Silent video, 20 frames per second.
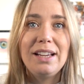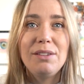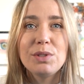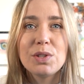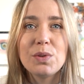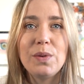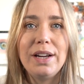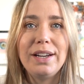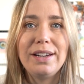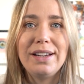It was
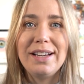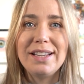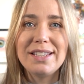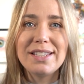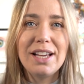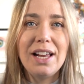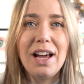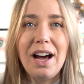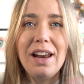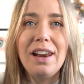quite nice.
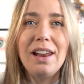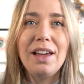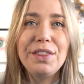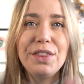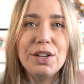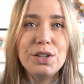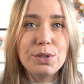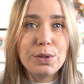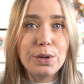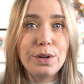I like
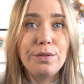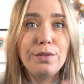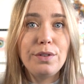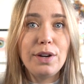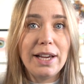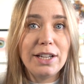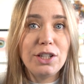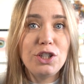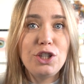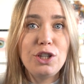those sort of like